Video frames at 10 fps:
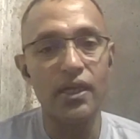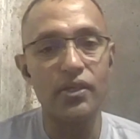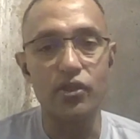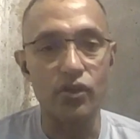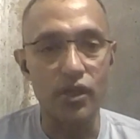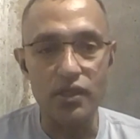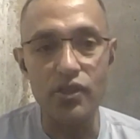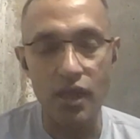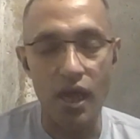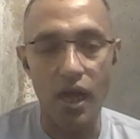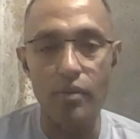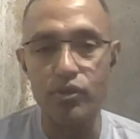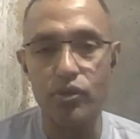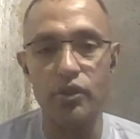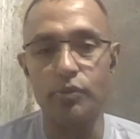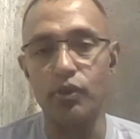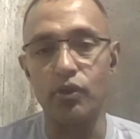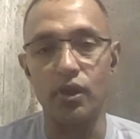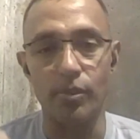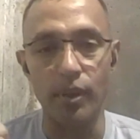And so this is the arms race
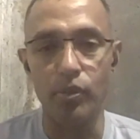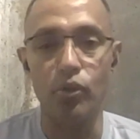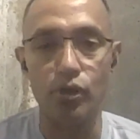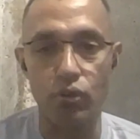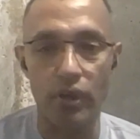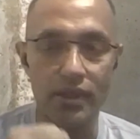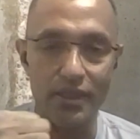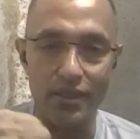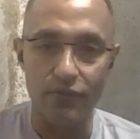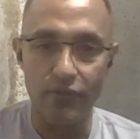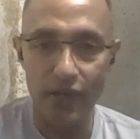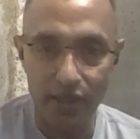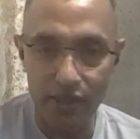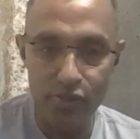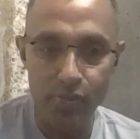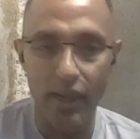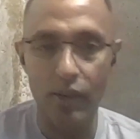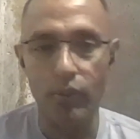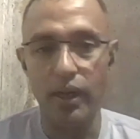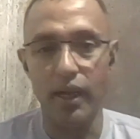between the people who are trying to defend against
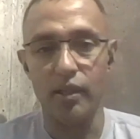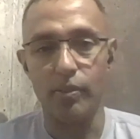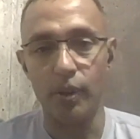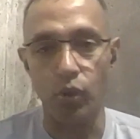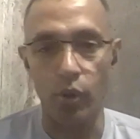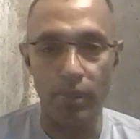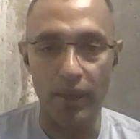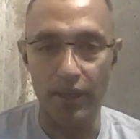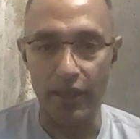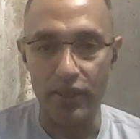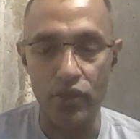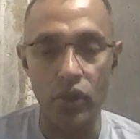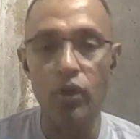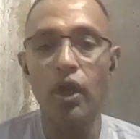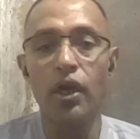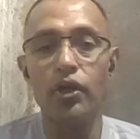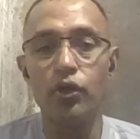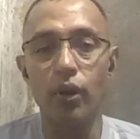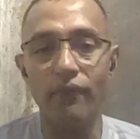malware and the people who are building it. So you